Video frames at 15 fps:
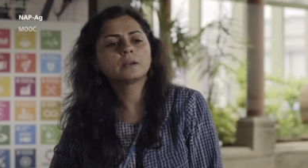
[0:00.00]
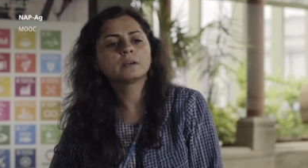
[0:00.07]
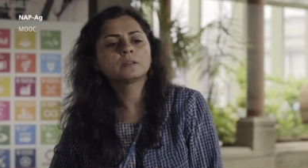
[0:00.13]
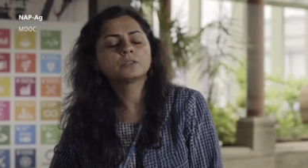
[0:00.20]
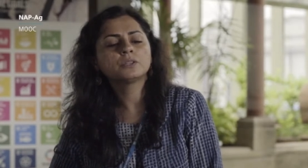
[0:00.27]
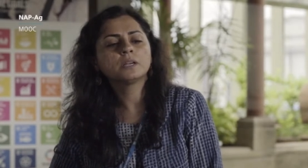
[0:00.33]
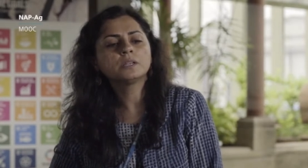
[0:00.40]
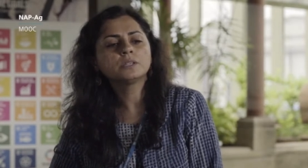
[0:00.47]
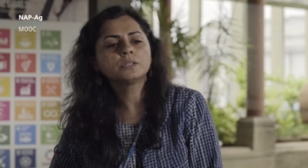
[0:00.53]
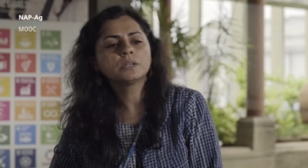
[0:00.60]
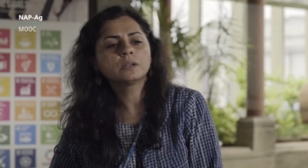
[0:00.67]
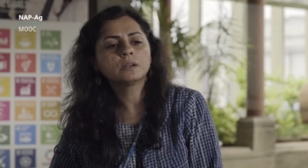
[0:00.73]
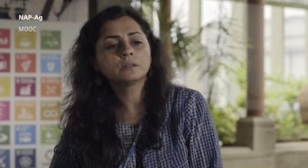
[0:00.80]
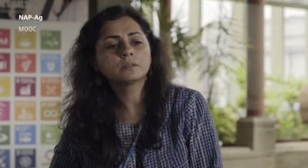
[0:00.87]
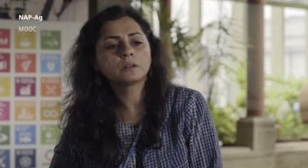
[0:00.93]
uh, changing,
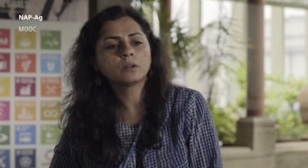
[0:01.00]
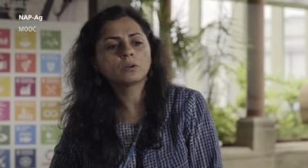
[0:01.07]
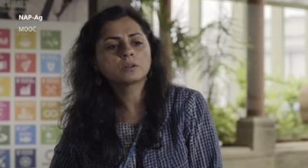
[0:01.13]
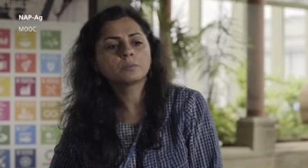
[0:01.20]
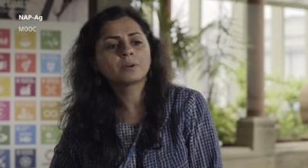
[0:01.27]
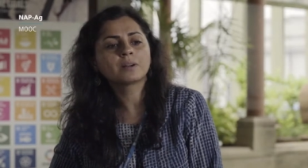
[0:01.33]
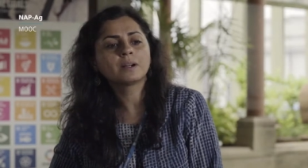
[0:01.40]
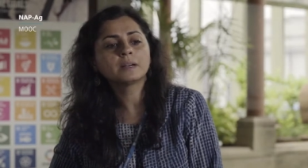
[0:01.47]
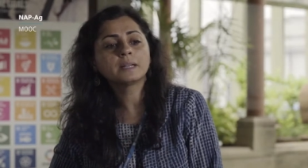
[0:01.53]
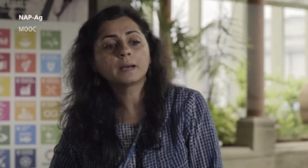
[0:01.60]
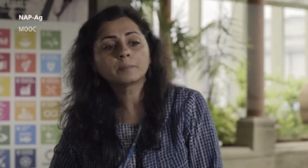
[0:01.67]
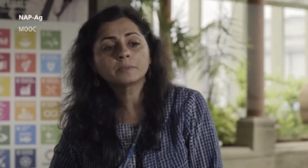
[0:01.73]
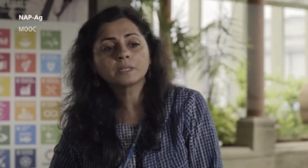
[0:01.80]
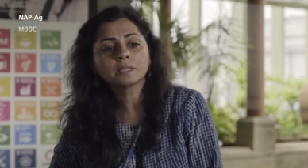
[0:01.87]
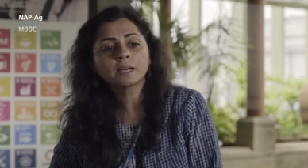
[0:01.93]
it's a lot about
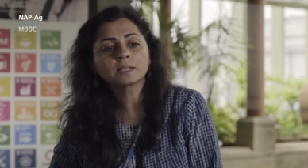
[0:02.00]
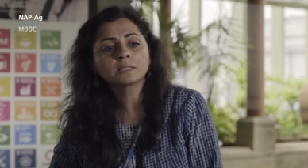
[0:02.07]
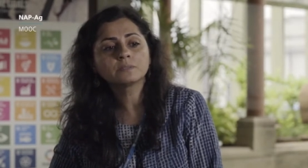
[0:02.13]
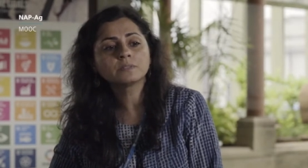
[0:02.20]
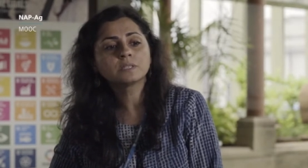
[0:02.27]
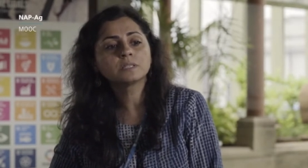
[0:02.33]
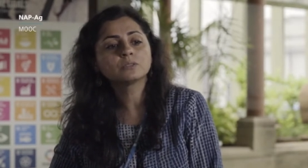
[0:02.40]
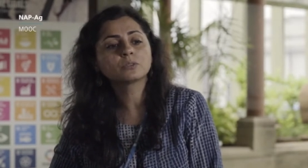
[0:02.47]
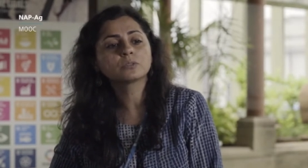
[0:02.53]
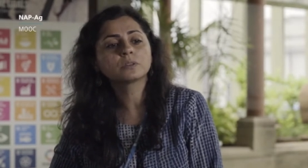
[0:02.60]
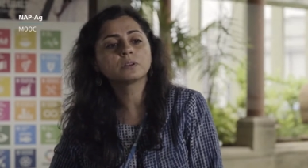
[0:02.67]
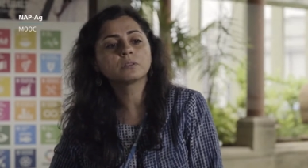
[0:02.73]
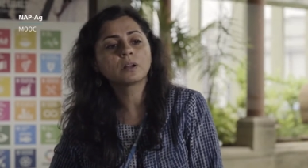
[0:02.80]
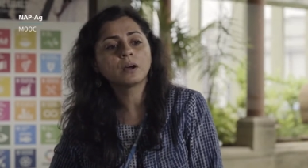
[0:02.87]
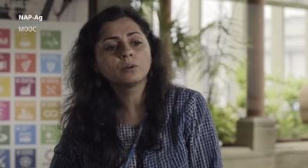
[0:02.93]
adapting activities on the
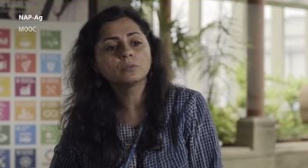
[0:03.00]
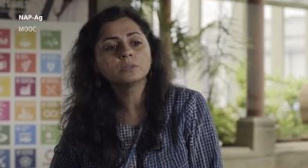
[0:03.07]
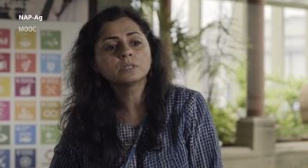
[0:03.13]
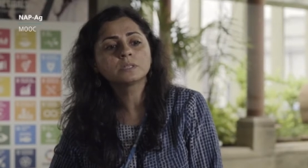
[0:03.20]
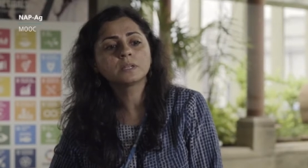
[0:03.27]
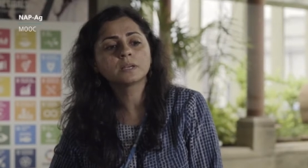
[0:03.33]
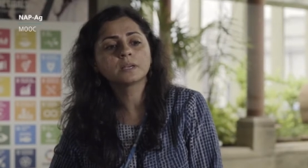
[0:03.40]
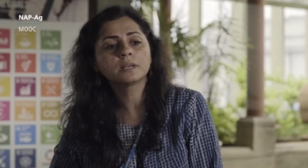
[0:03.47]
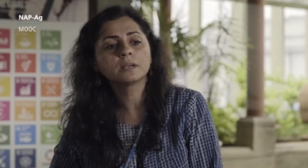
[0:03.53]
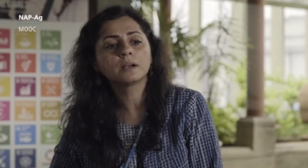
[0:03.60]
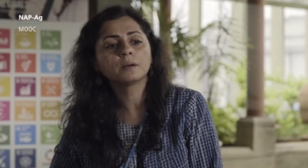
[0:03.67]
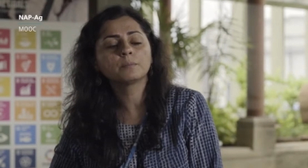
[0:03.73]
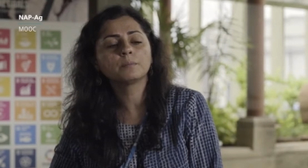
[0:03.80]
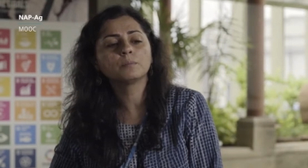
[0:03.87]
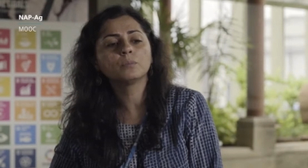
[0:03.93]
ground, taking
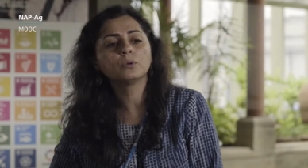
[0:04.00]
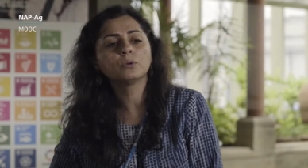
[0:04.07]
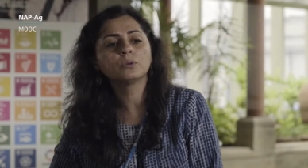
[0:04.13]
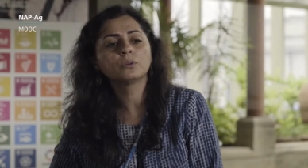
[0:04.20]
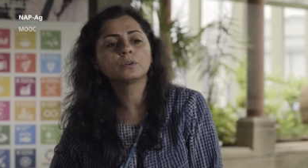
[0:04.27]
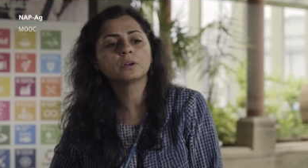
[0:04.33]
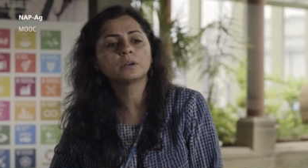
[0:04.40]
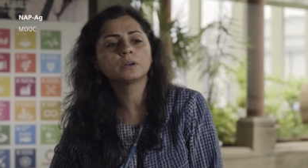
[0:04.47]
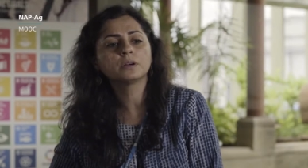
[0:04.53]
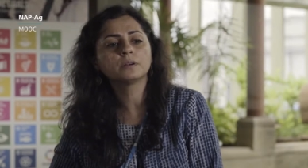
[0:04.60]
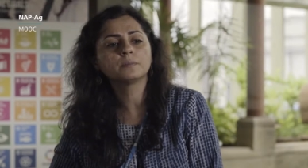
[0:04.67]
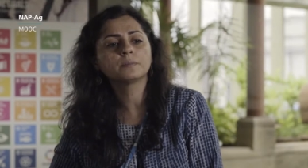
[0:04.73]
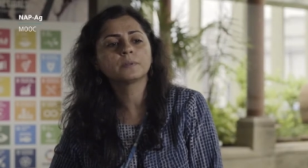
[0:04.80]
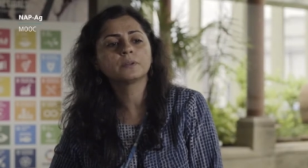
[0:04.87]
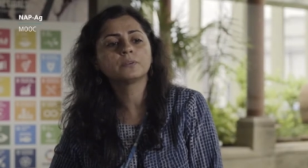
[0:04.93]
up more
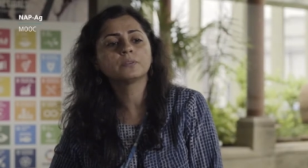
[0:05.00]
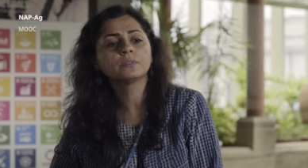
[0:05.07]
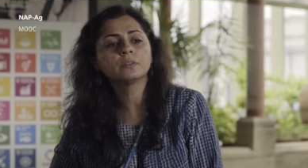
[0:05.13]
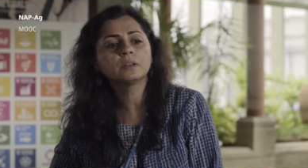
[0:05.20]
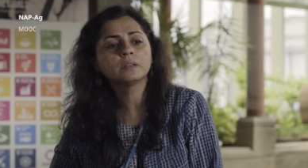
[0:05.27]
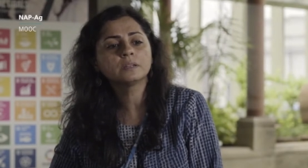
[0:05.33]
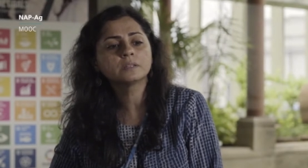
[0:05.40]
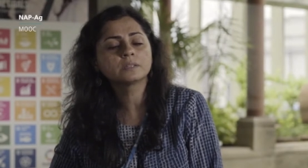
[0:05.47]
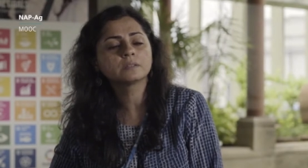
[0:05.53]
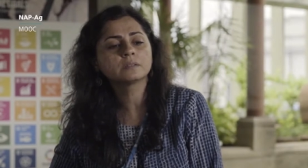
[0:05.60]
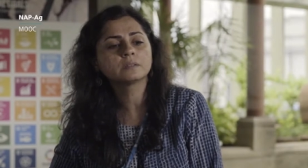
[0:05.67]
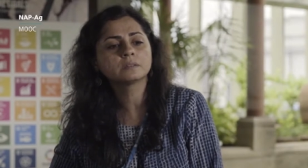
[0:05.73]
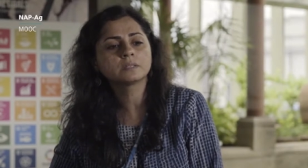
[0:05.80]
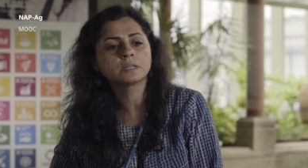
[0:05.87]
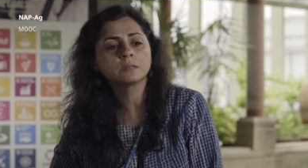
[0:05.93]
um, resilient and
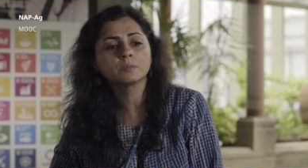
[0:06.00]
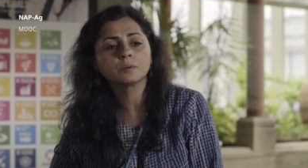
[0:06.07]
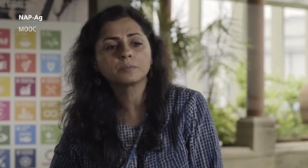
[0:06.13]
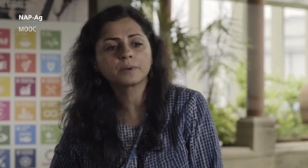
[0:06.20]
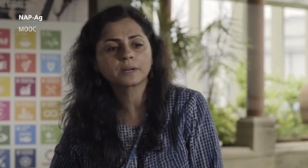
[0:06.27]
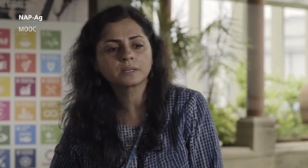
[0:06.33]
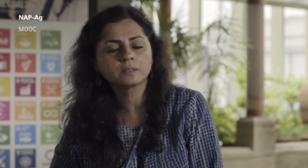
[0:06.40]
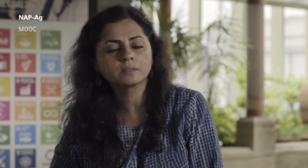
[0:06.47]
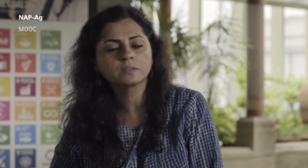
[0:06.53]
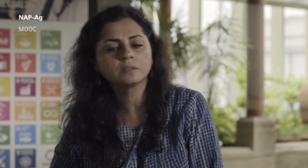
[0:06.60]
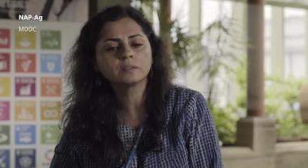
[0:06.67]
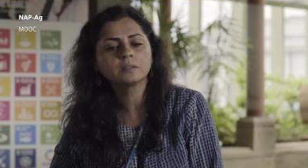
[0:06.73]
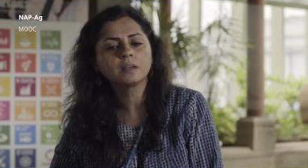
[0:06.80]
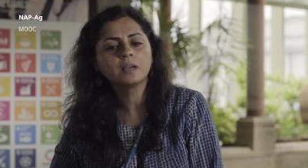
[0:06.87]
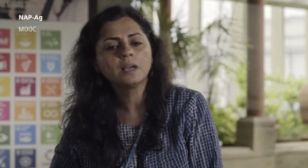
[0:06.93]
sustainable practices.